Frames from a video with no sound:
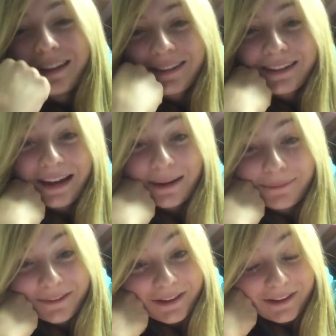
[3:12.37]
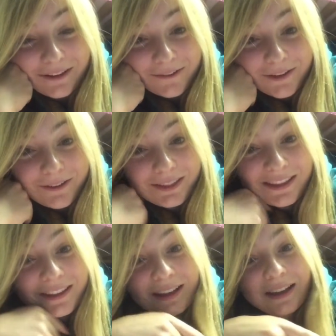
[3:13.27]
So yeah, but you know, if you
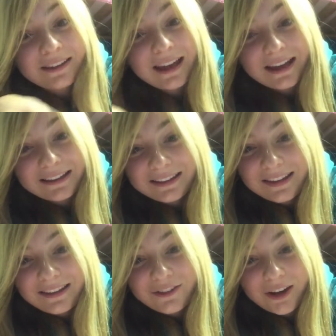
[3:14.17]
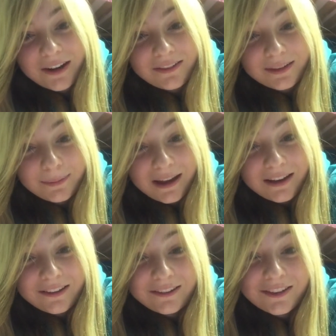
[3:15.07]
think texting and driving's
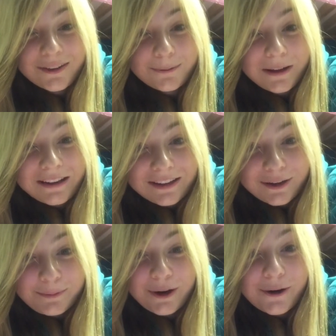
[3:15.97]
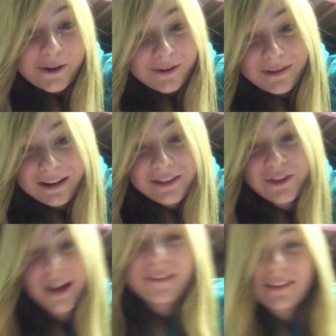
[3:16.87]
bad, just wait till Pokemon and
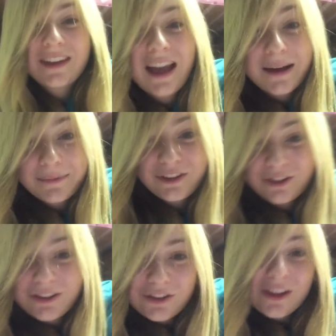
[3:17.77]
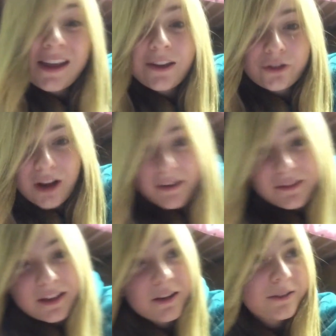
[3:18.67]
driving happen. You're just
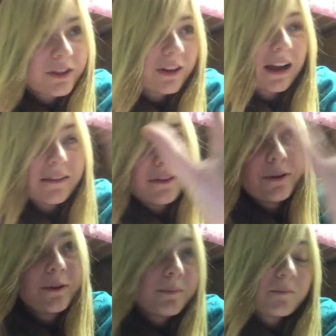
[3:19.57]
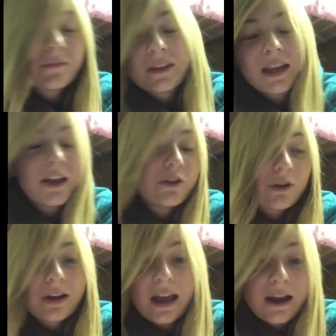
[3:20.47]
driving along with your iPhone.
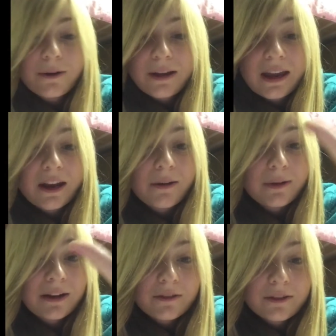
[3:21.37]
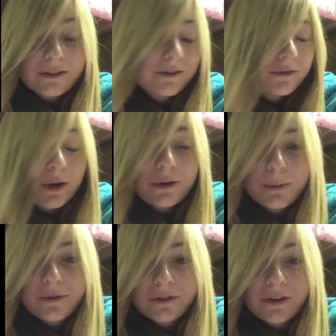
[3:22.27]
Android, I don't care, whatever phone
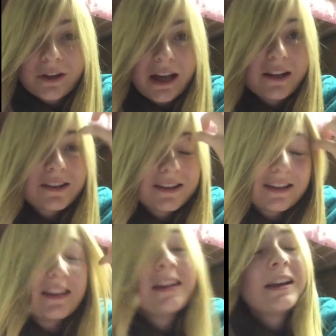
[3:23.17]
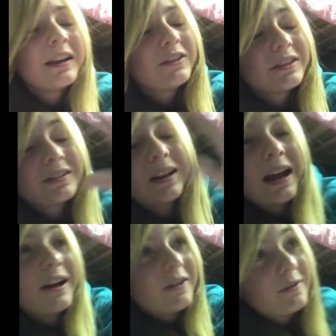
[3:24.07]
you prefer, Galaxy, just
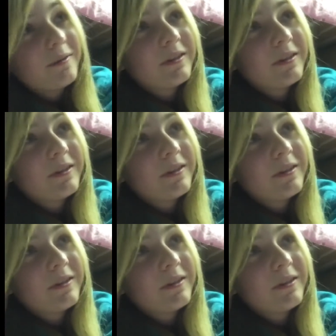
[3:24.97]
out,